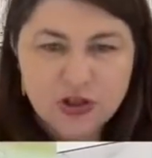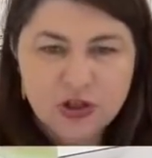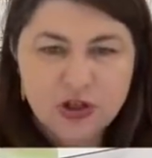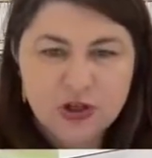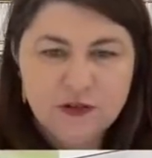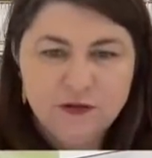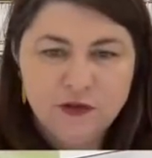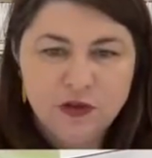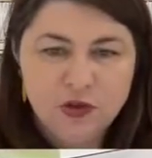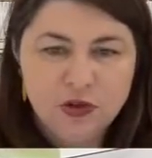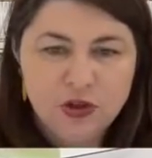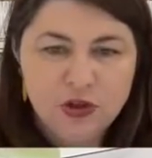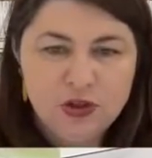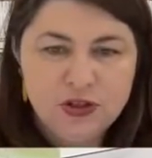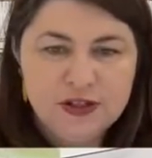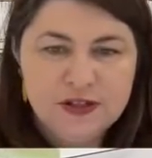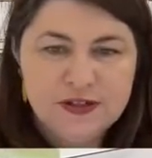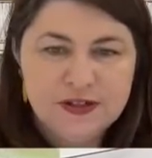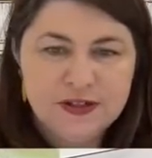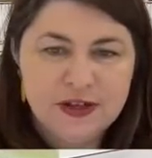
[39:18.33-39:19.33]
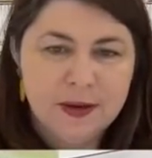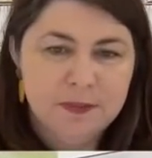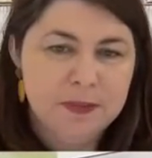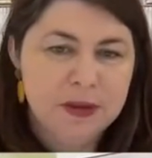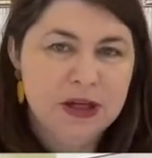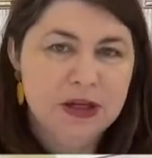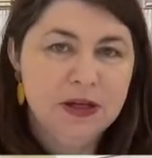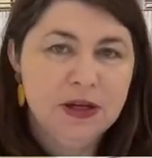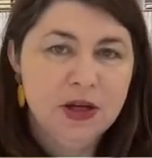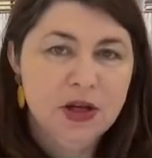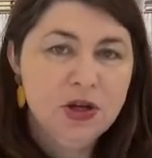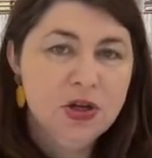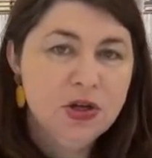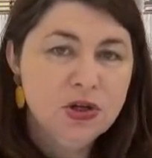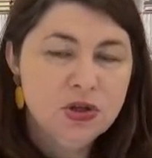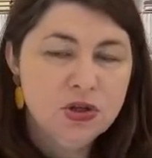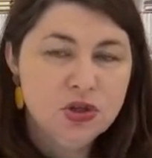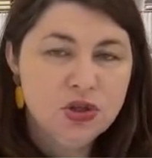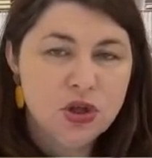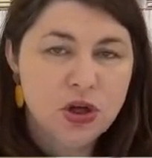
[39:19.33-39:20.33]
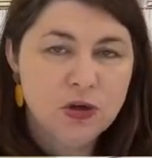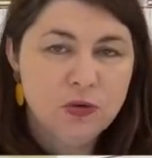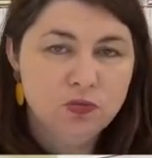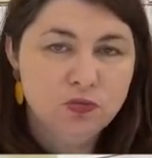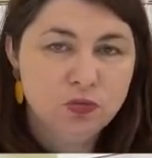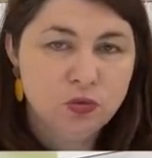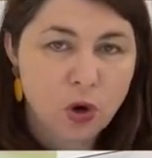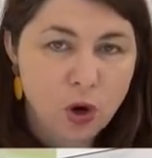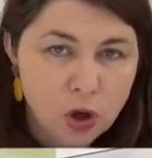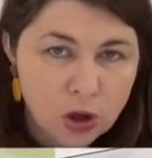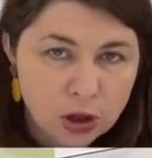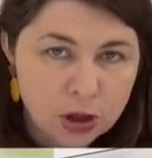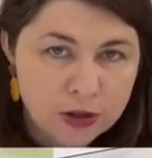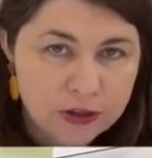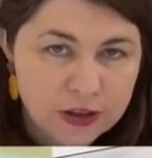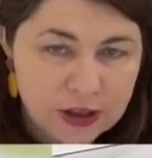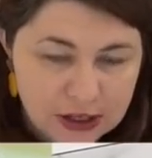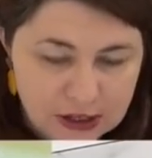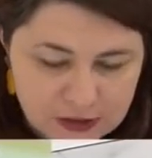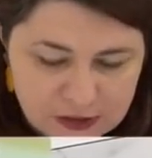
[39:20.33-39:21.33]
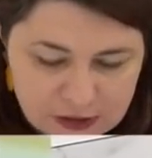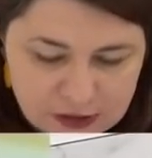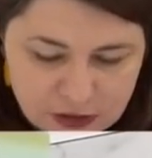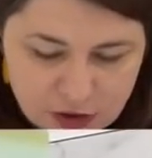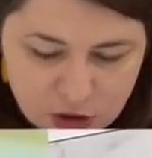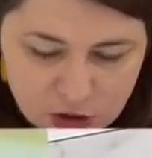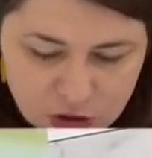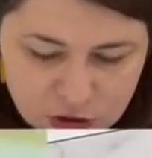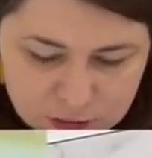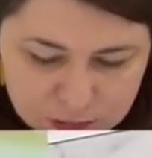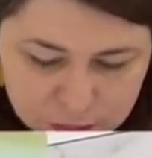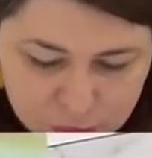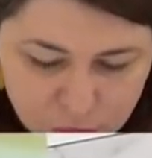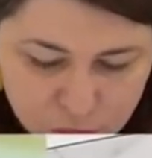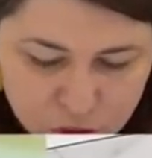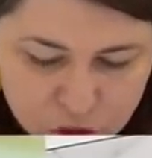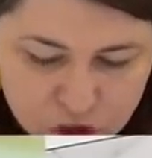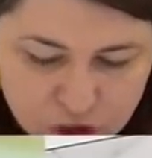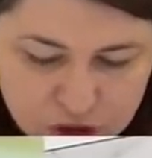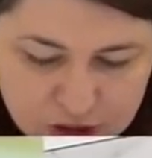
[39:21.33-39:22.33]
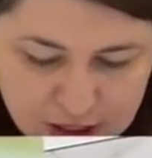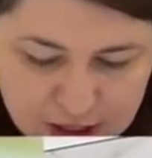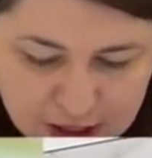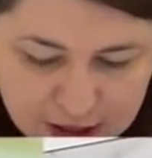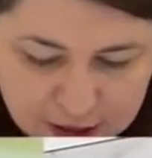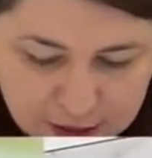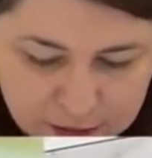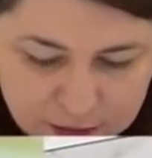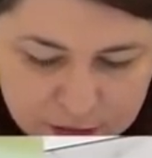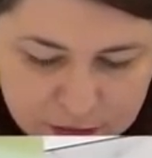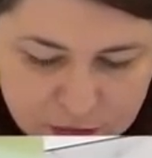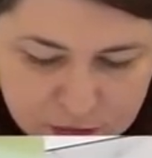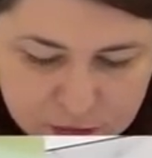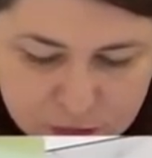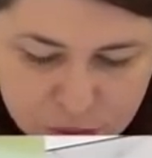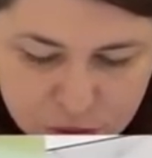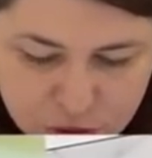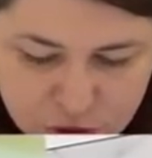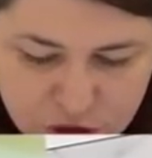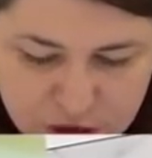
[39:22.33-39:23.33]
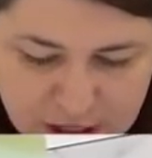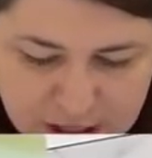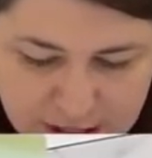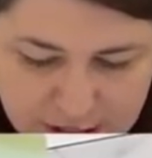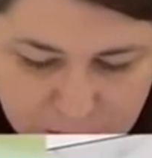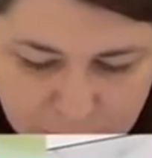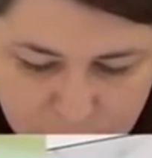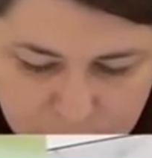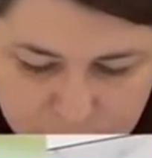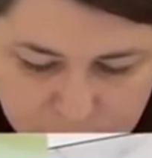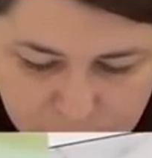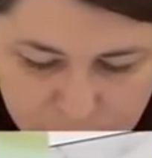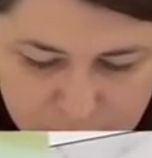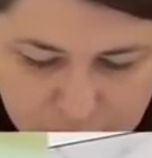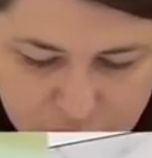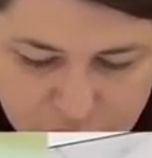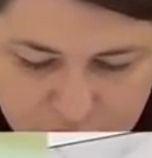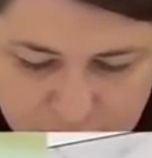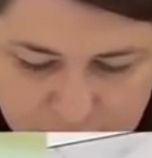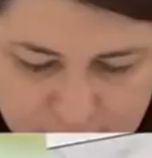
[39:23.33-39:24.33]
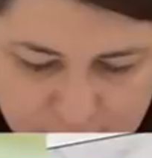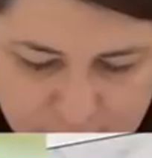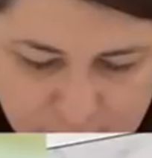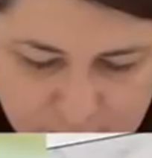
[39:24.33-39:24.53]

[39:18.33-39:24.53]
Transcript: do, if you're new to stamping, don't rock this. You just push down. Push down with pressure